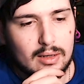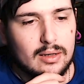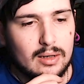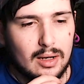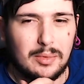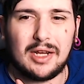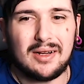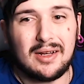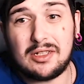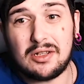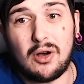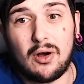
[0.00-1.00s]
I mean,
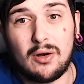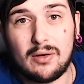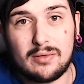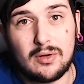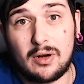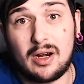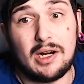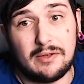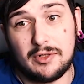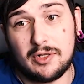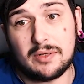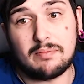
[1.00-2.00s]
it's not. You're kind of
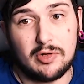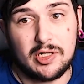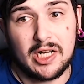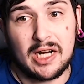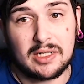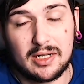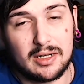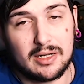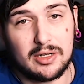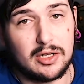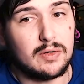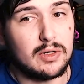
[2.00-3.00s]
just projecting,
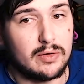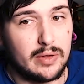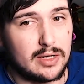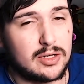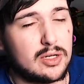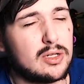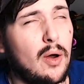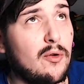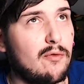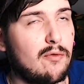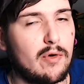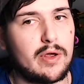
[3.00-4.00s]
and you do this so
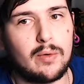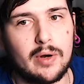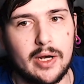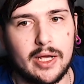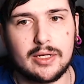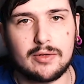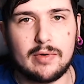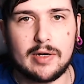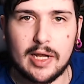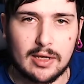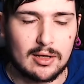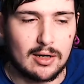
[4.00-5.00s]
frequently it's
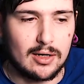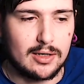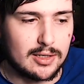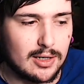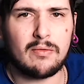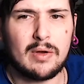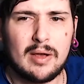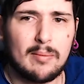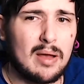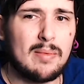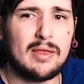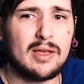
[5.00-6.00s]
ridiculous.
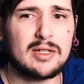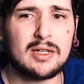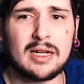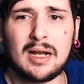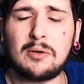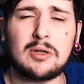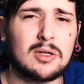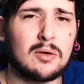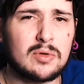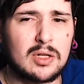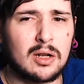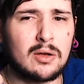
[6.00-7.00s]
Maybe this is how he's so
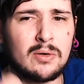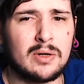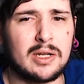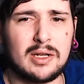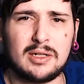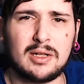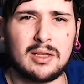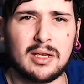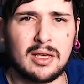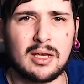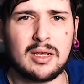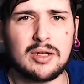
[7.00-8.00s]
deluded into
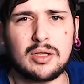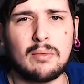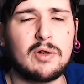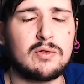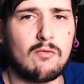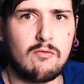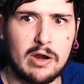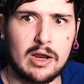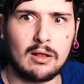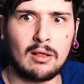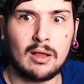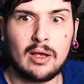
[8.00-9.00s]
thinking he's the most
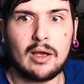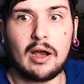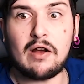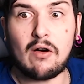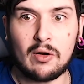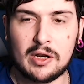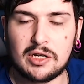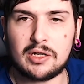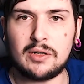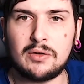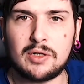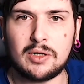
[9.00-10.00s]
real and honest
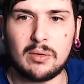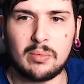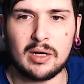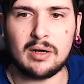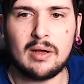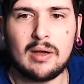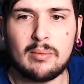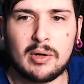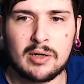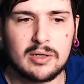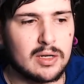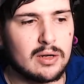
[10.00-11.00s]
YouTuber,
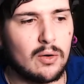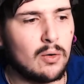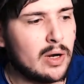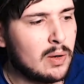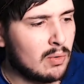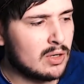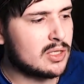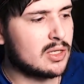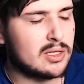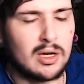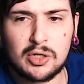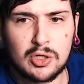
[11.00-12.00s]
because all he
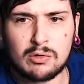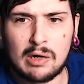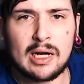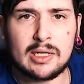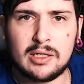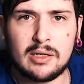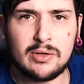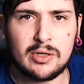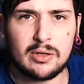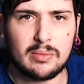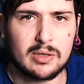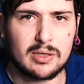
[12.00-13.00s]
watches are trash
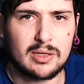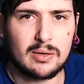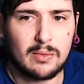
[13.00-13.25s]
YouTubers.